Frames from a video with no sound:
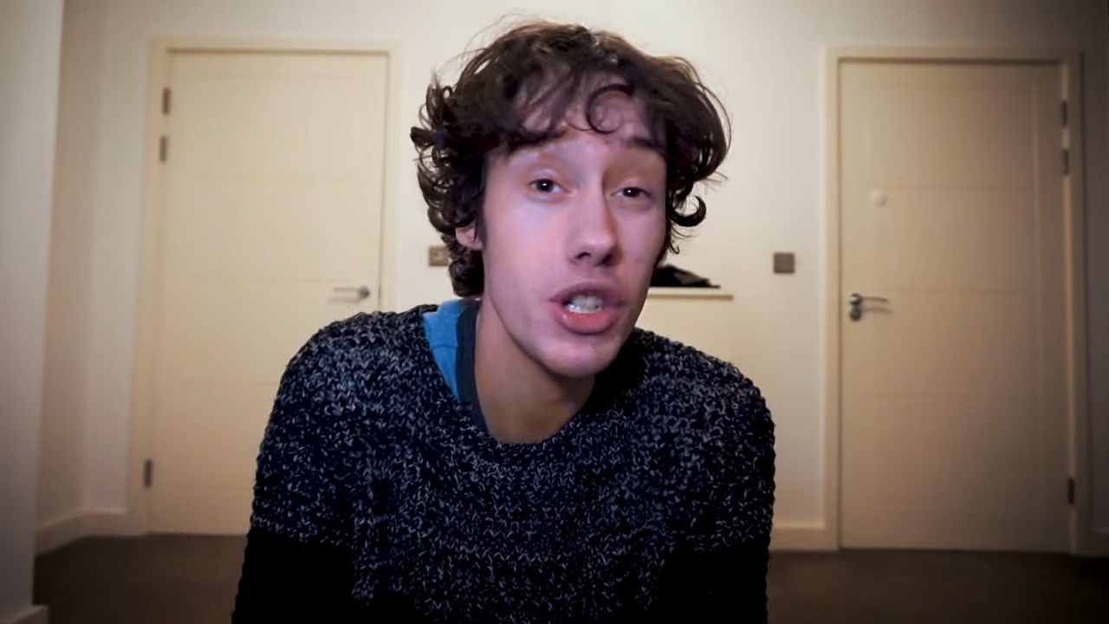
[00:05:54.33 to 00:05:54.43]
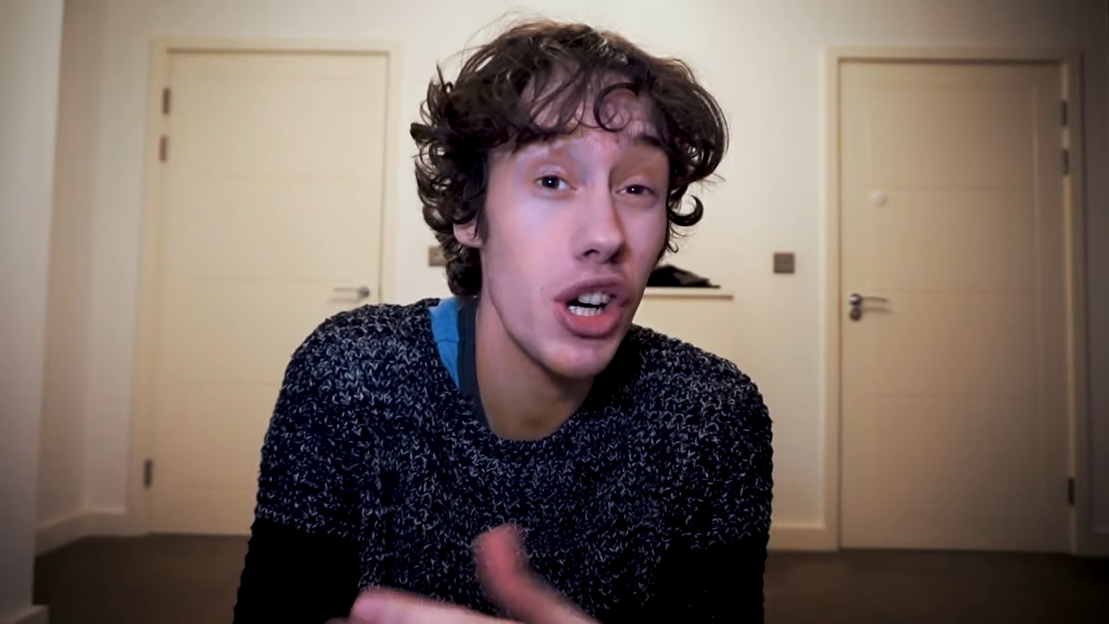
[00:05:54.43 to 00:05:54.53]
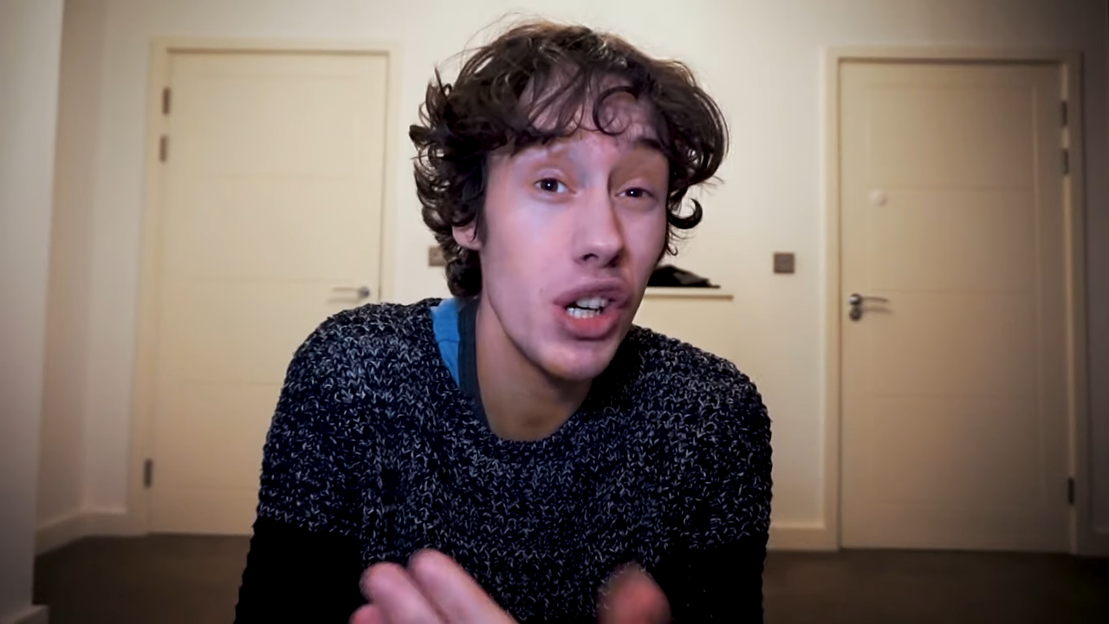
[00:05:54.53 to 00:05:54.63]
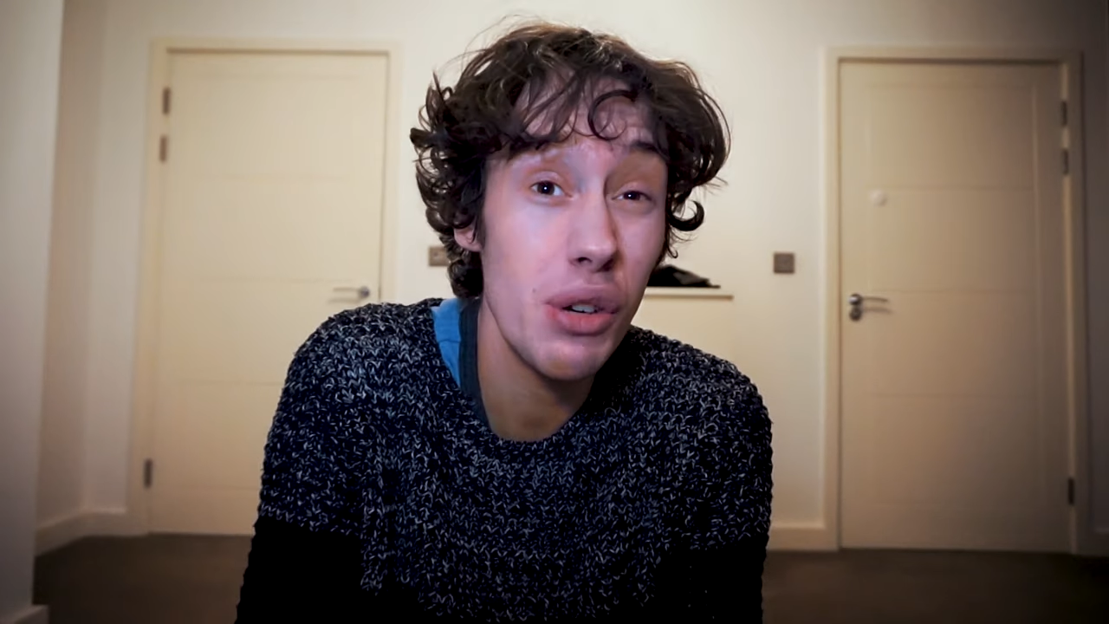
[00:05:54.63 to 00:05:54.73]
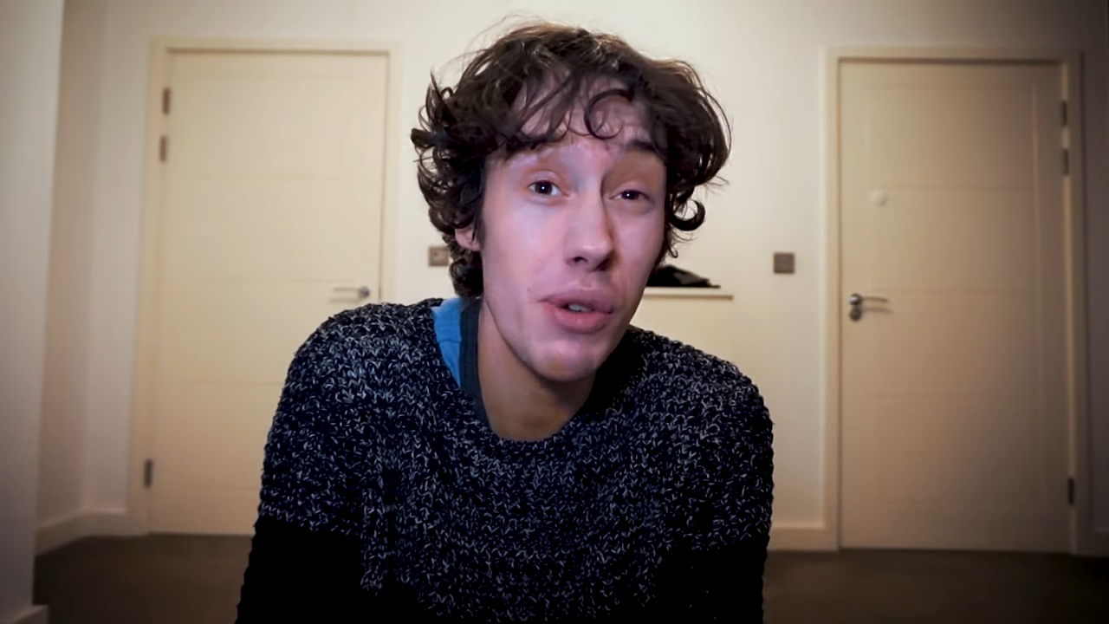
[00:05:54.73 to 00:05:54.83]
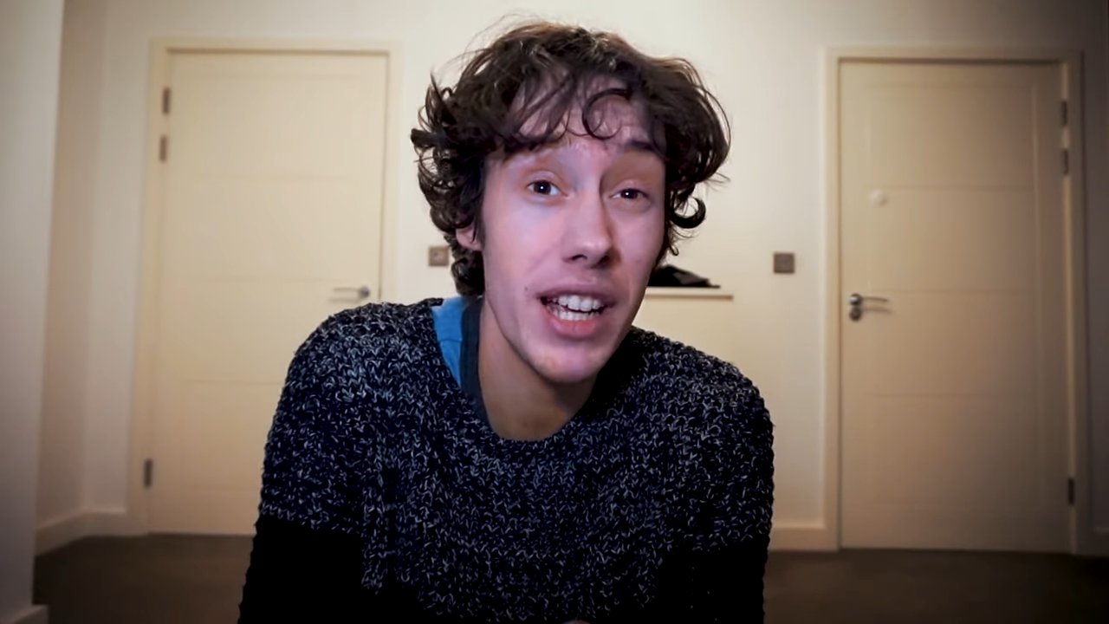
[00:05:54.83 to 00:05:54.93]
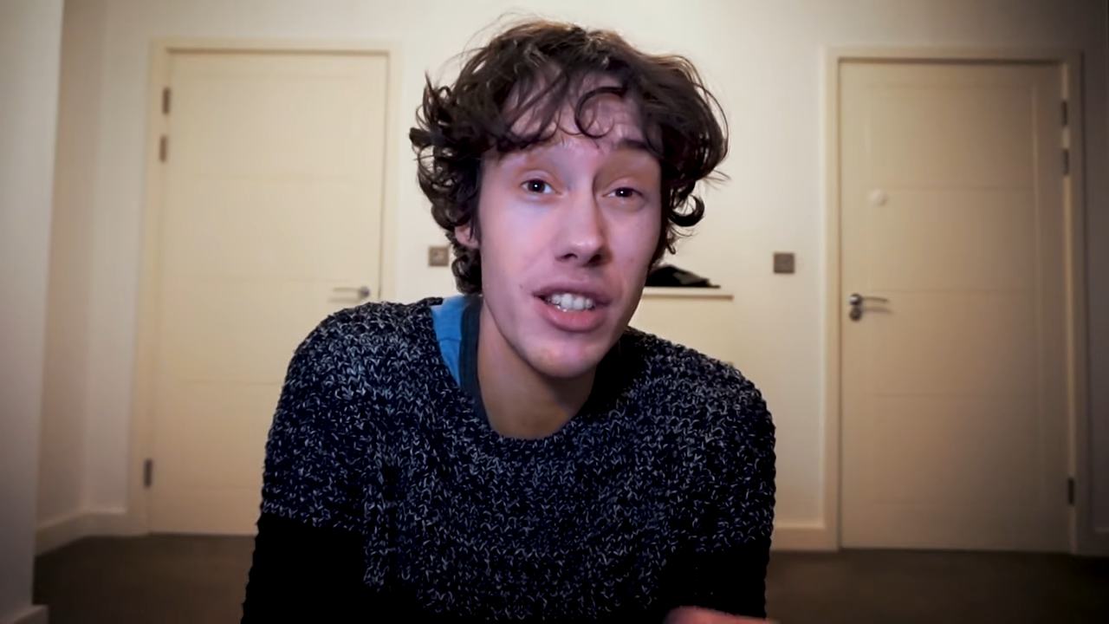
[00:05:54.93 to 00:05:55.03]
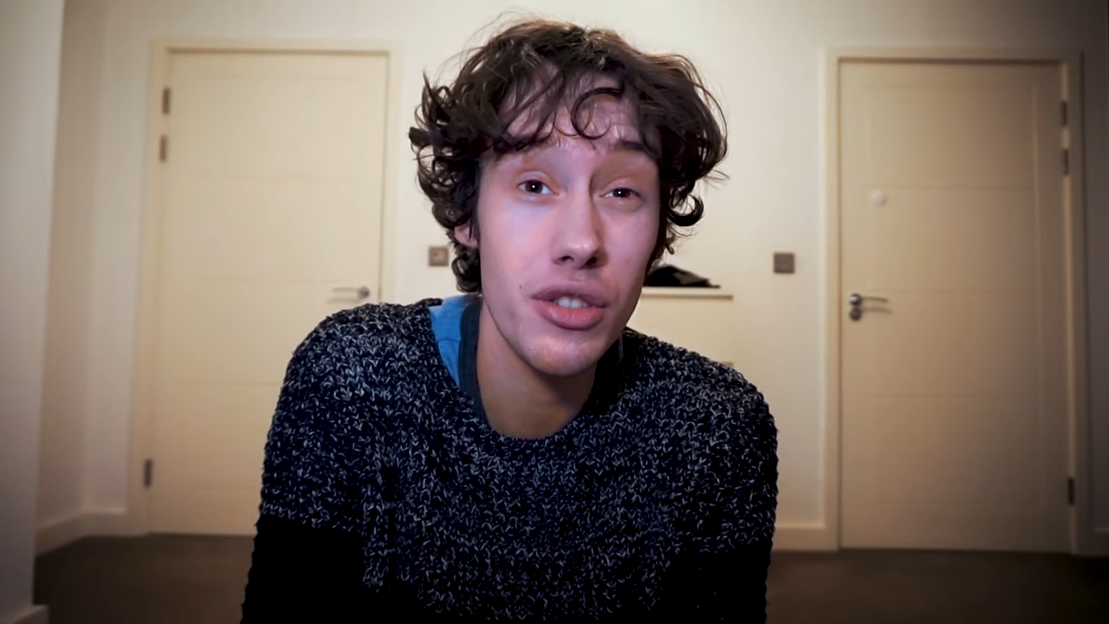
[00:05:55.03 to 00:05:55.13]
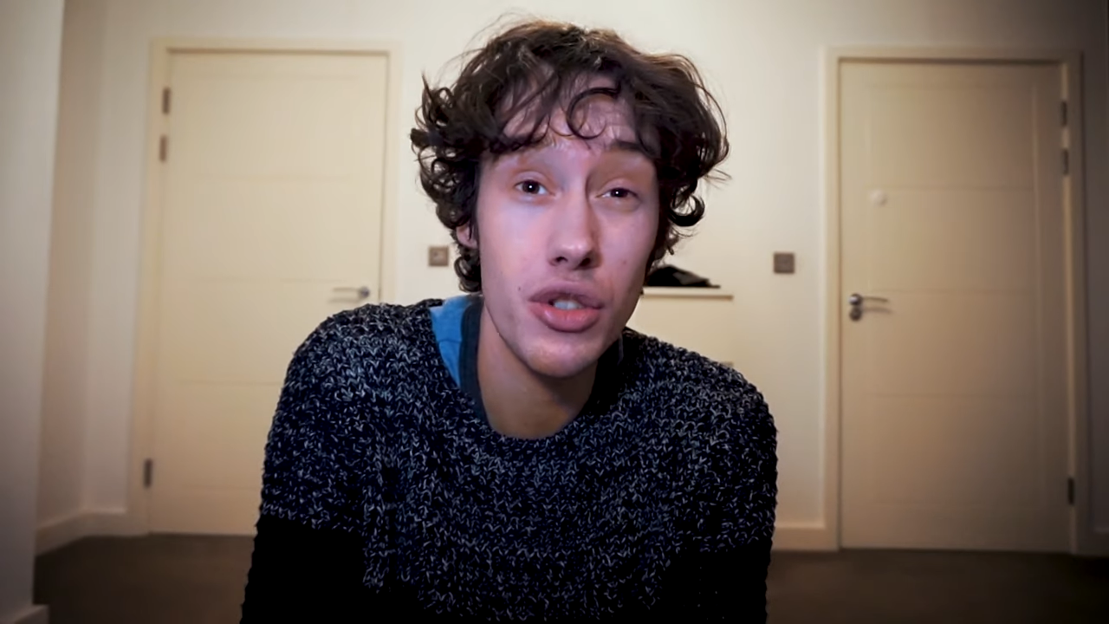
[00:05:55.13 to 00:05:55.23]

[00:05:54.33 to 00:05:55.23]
the only way to